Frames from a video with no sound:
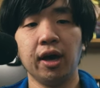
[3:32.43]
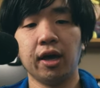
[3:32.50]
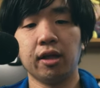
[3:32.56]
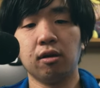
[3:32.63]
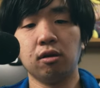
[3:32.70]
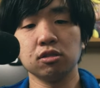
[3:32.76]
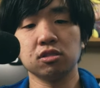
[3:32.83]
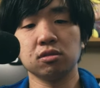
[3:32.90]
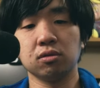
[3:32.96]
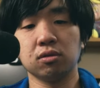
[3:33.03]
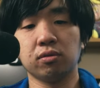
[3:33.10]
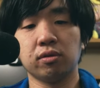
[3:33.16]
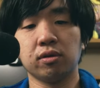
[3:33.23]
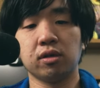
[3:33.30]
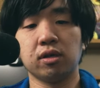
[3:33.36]
and I also
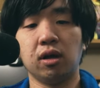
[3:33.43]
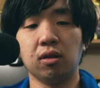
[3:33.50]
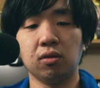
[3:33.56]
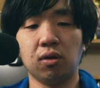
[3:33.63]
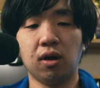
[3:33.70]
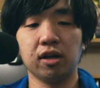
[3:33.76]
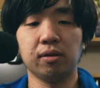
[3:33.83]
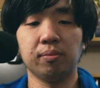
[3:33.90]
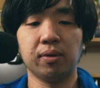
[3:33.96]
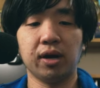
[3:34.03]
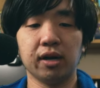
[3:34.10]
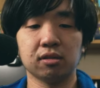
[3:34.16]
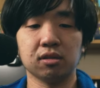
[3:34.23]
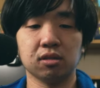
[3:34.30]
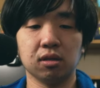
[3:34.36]
learned a lot
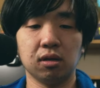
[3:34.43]
about